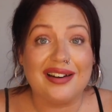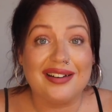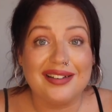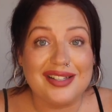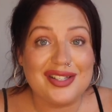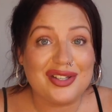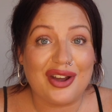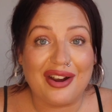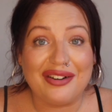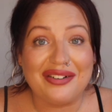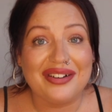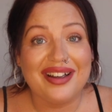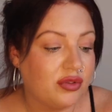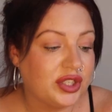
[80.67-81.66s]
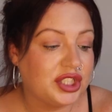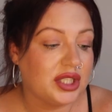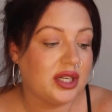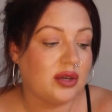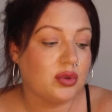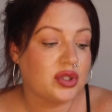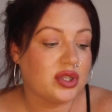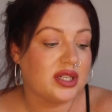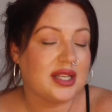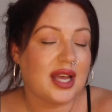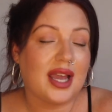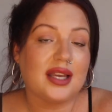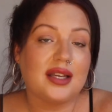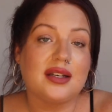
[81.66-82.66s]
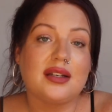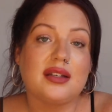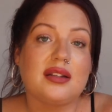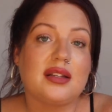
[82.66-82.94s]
So, originally, I was going to take